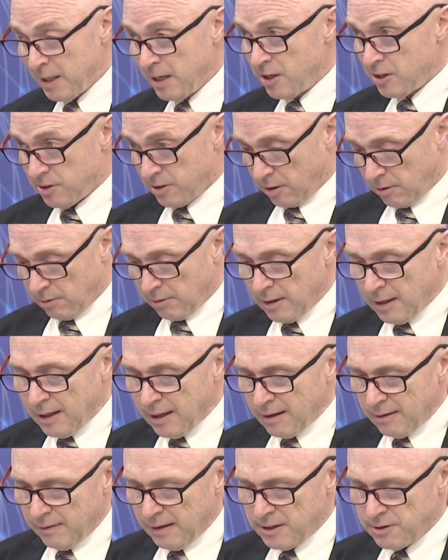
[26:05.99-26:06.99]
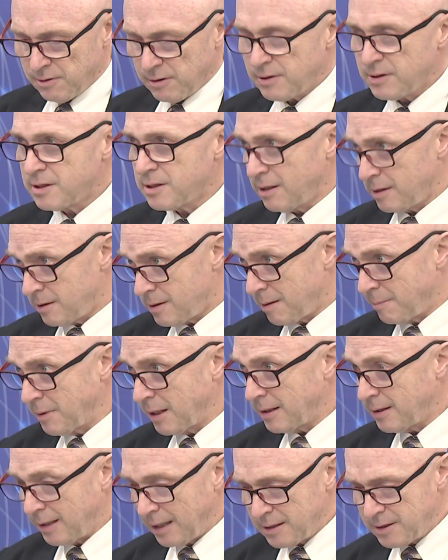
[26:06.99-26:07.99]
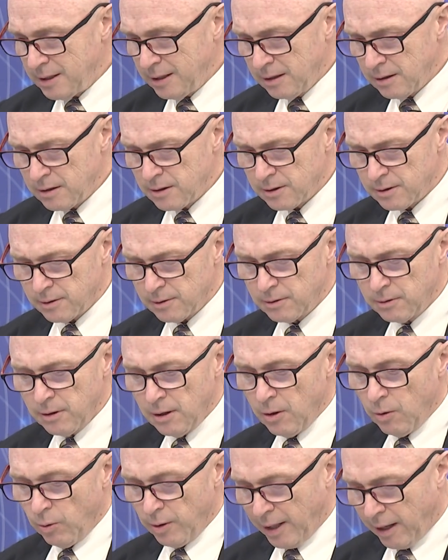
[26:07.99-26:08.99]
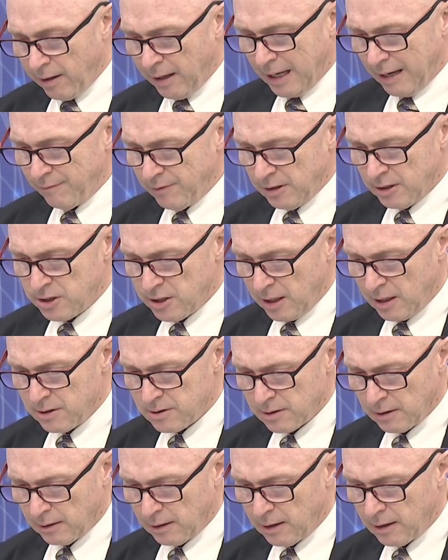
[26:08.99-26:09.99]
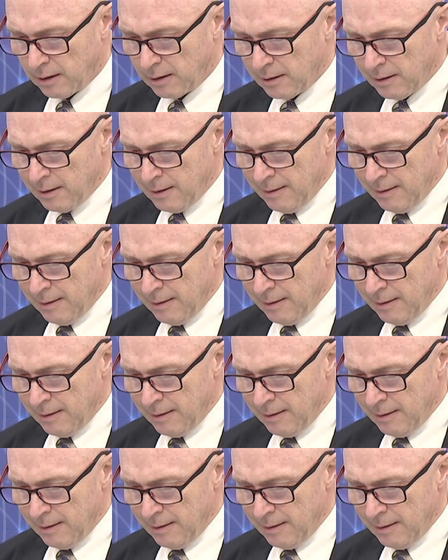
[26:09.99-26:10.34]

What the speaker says: So these are some of the things he can do without having to change the law.